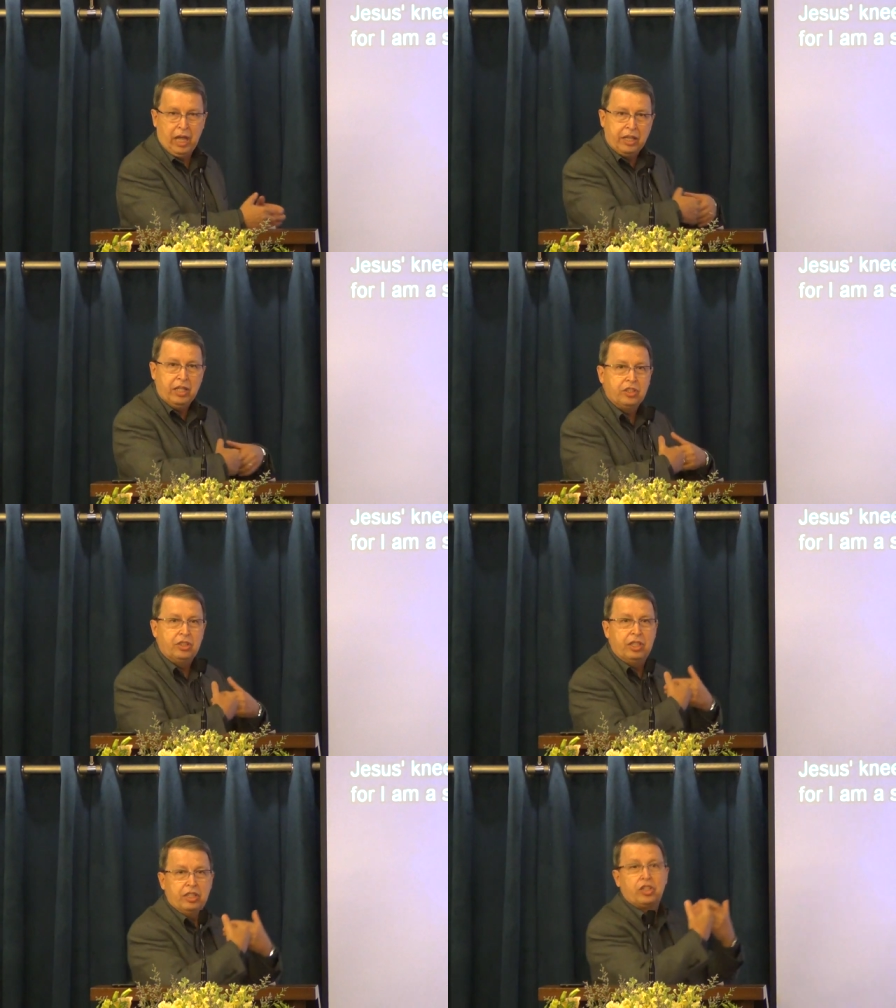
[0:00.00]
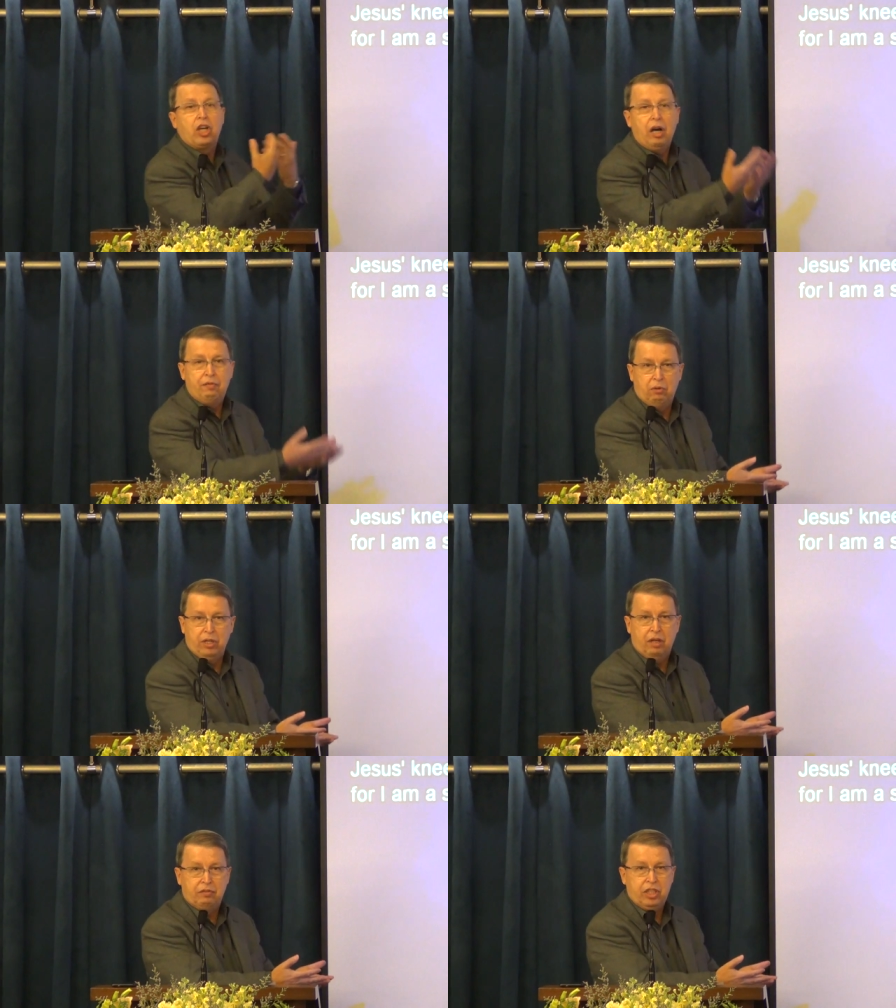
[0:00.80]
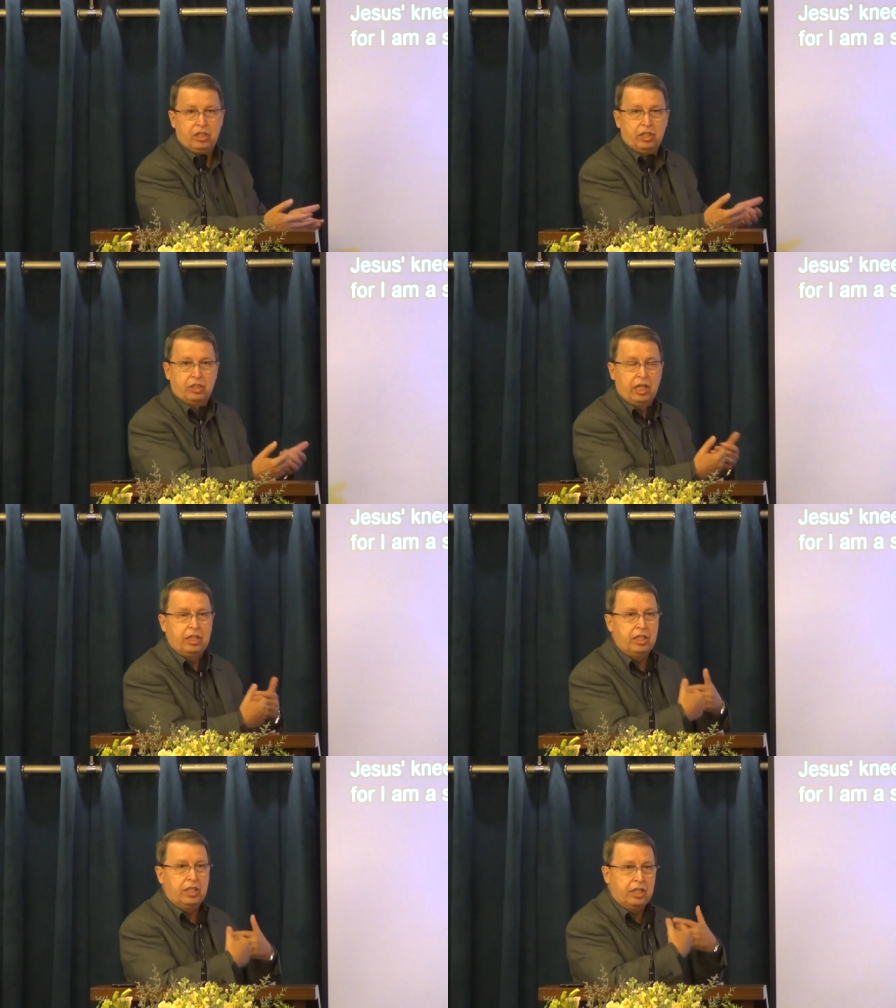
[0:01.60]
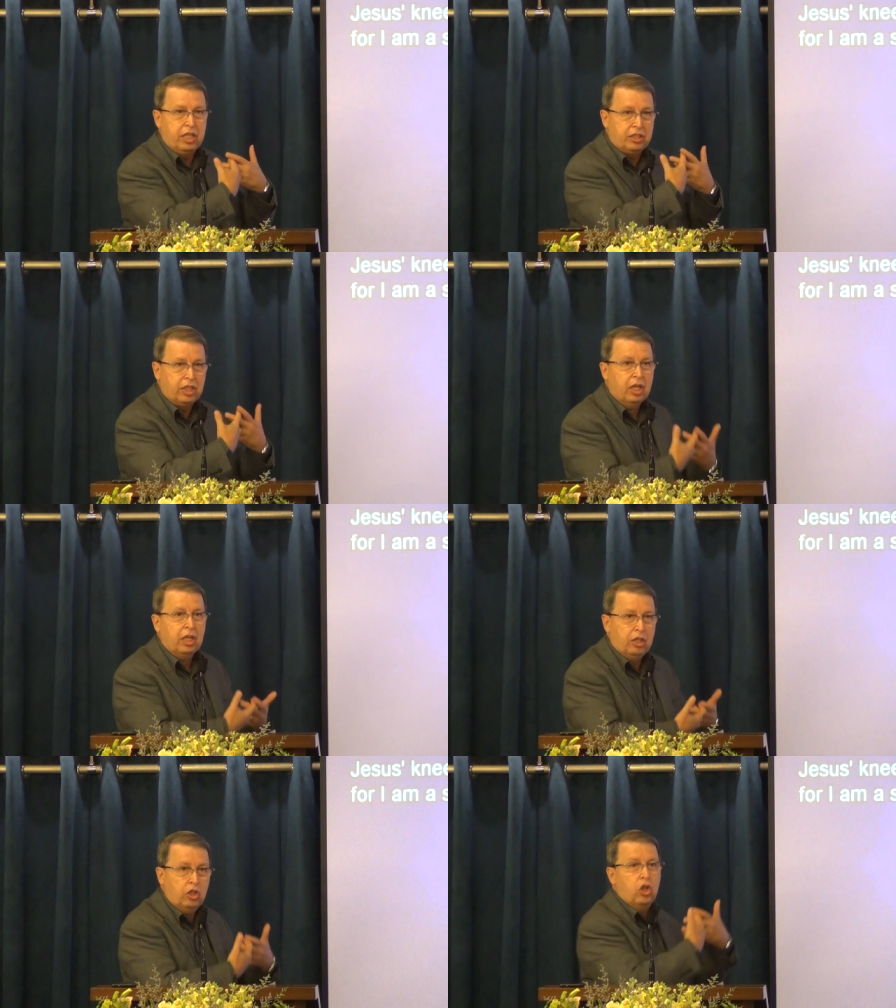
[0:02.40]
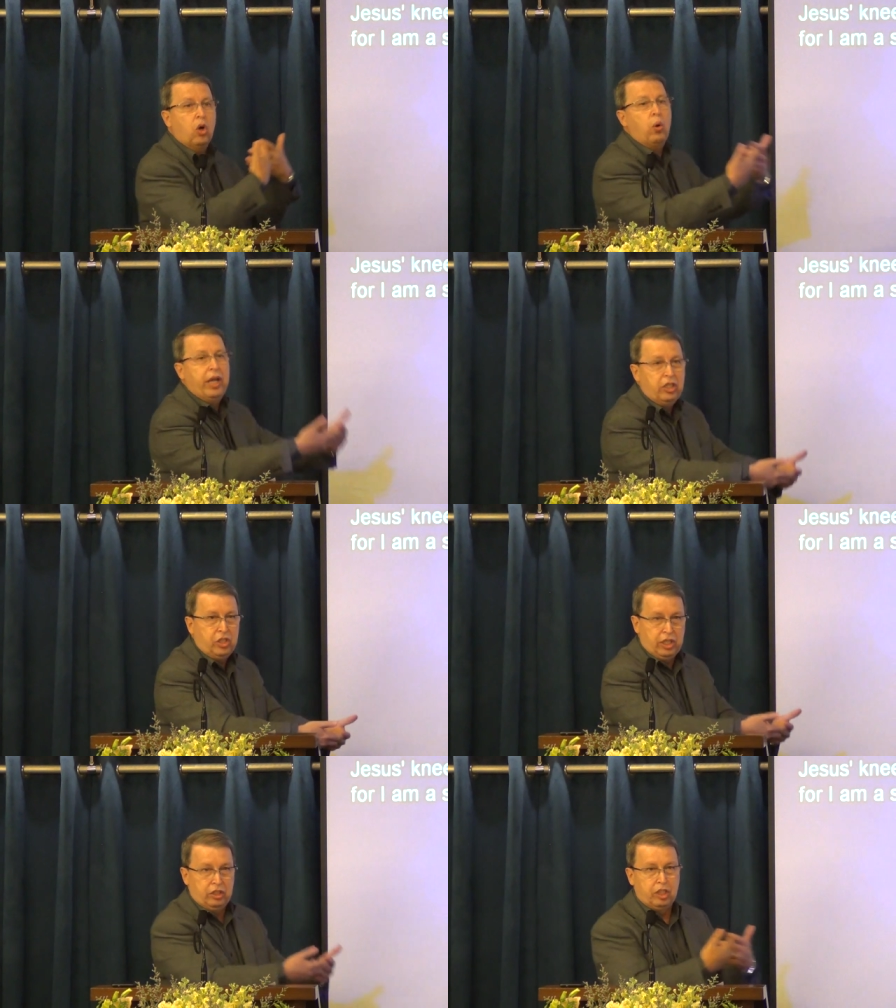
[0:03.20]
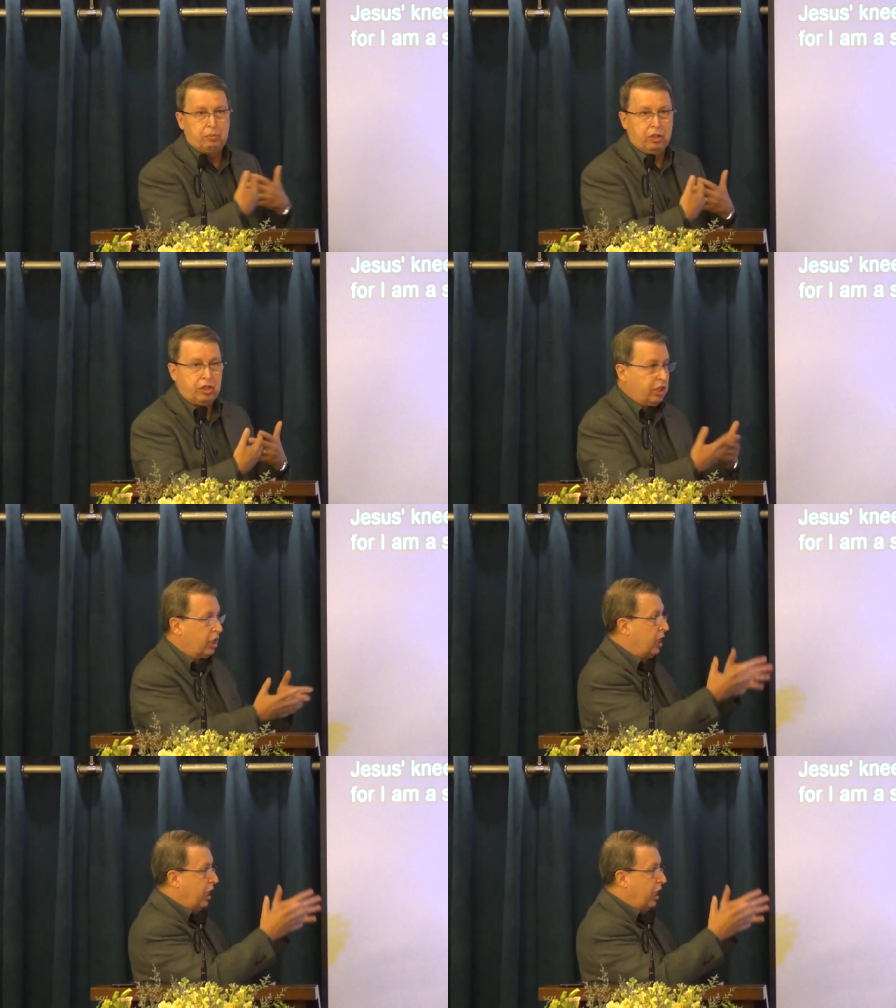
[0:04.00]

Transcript: in his discovery of Jesus and in his knowing Jesus personally.